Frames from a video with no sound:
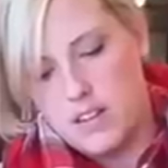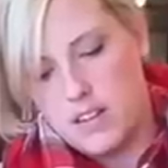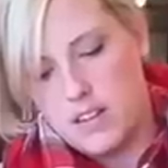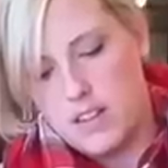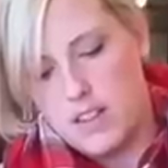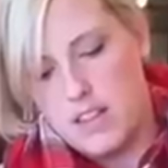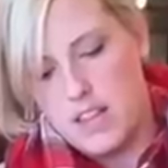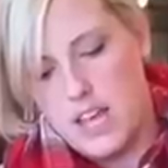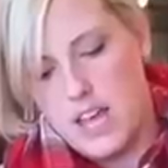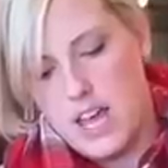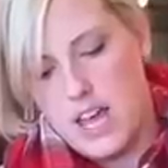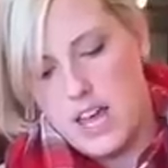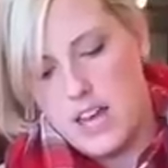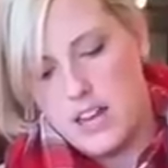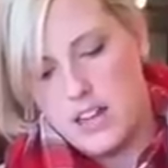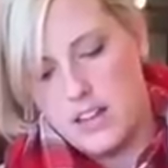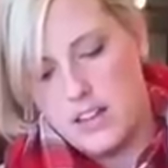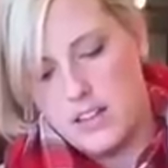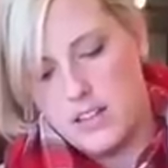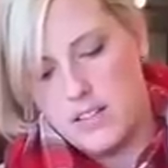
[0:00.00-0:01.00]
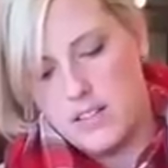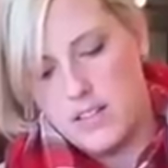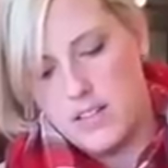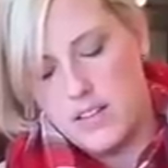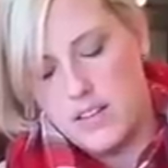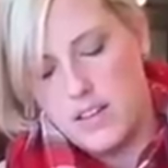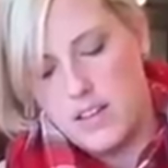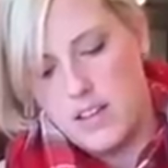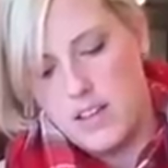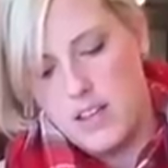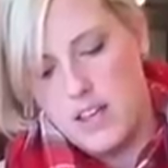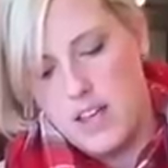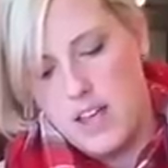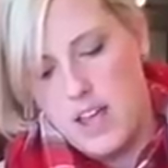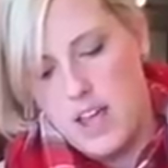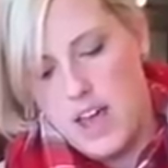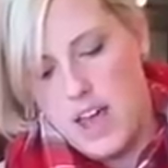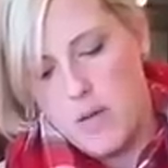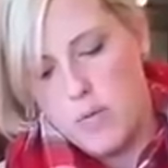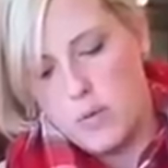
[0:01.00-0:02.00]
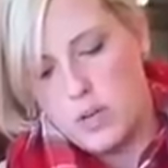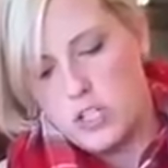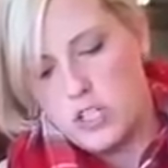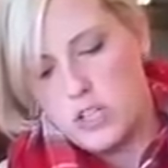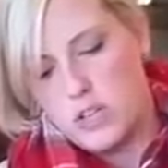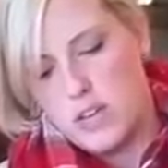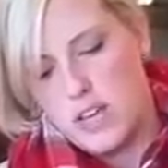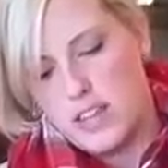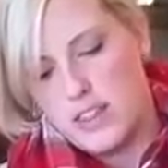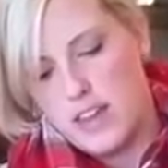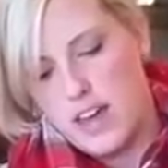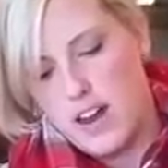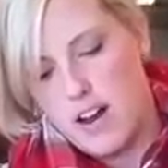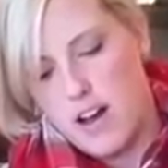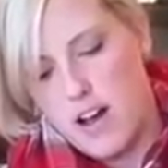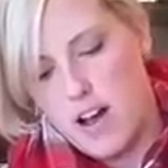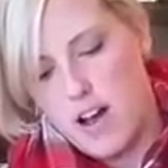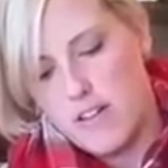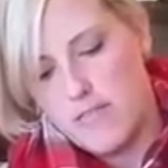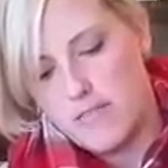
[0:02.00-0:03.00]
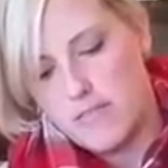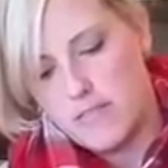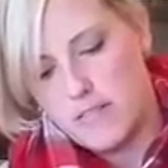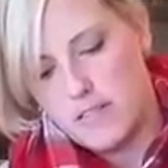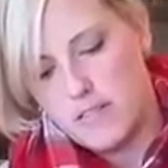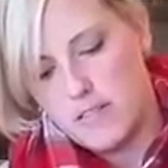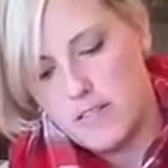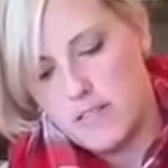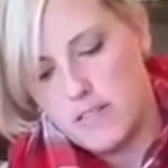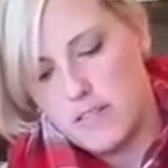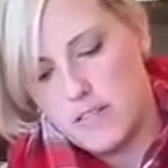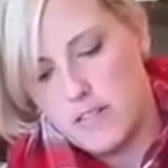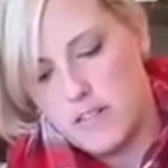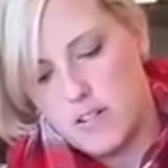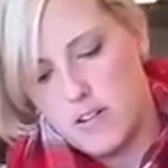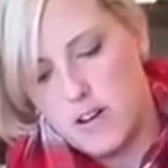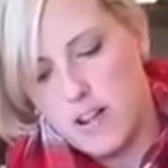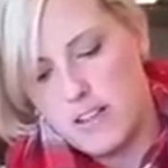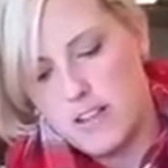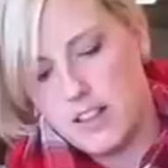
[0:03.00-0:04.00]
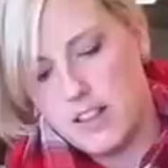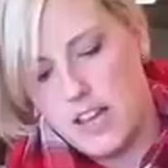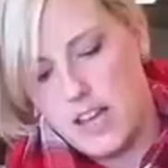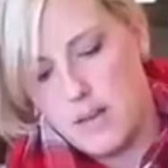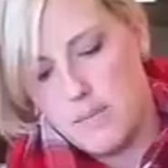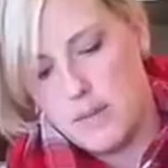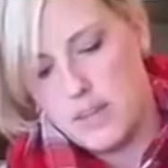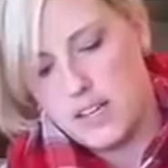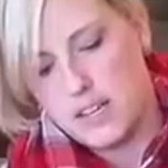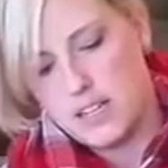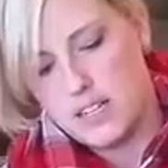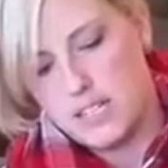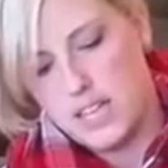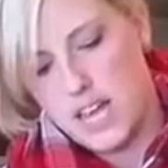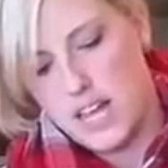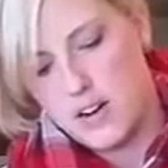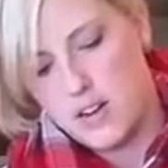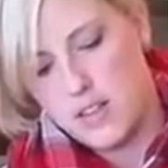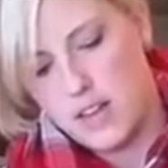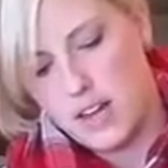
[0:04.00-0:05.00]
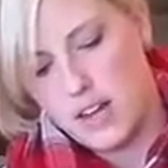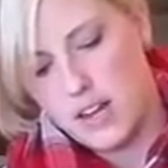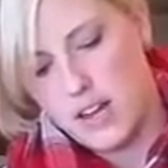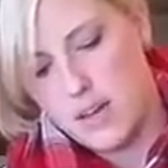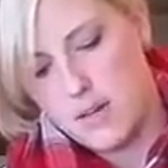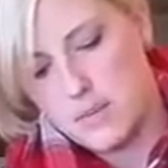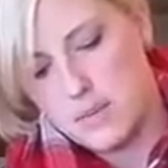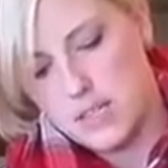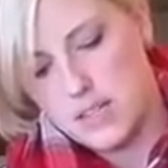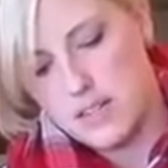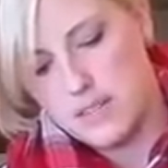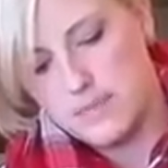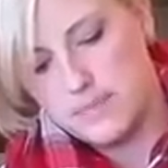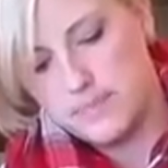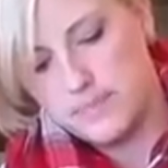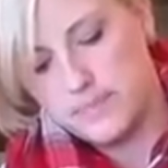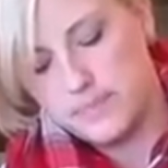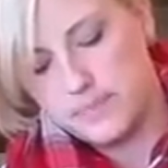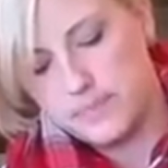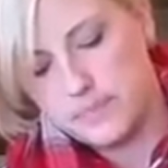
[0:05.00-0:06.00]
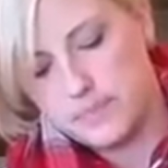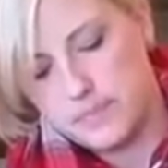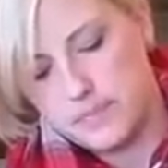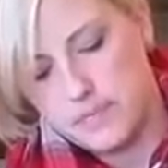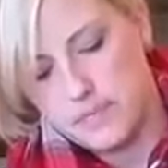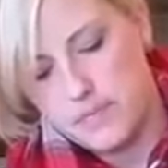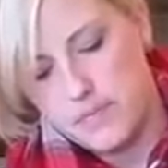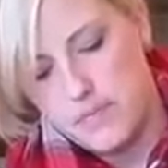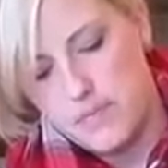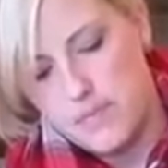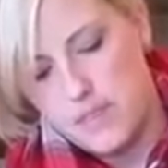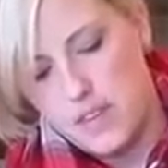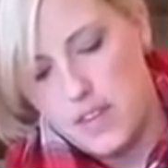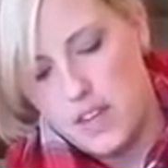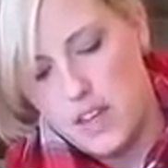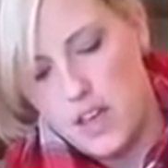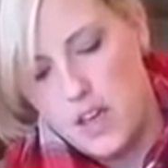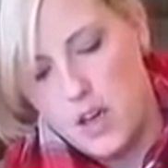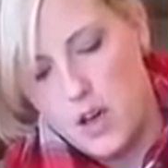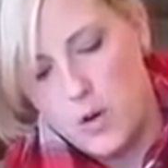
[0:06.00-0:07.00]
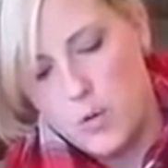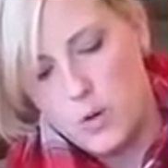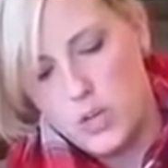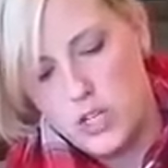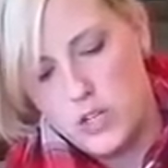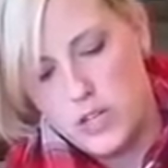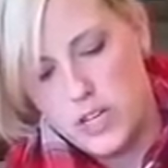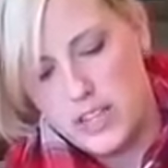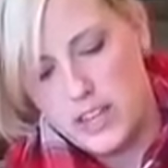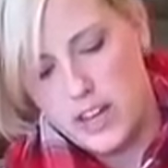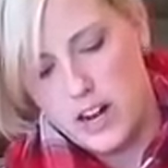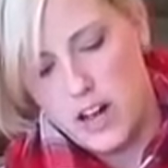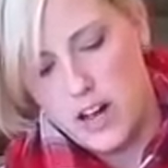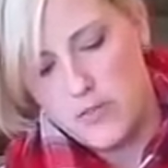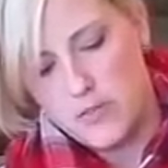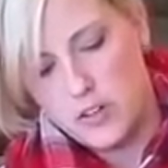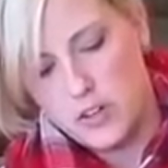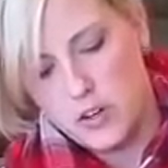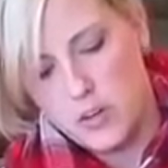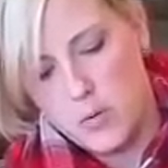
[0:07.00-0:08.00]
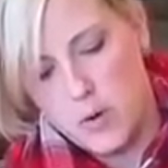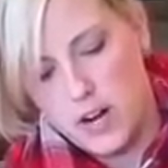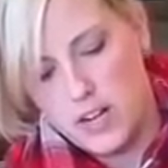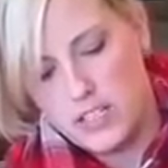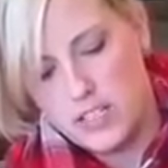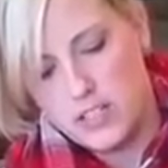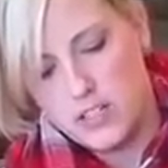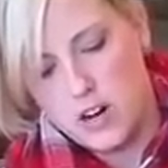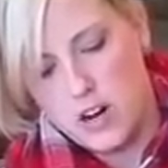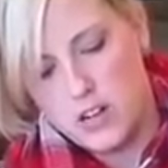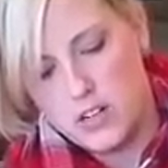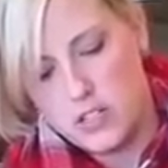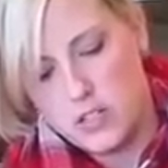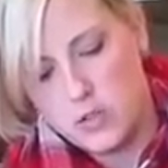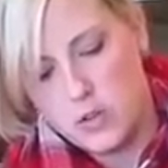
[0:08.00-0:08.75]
the lid, and once you get that off, or not the lid, but the container that it comes in, Once you get that off, you're going to want to start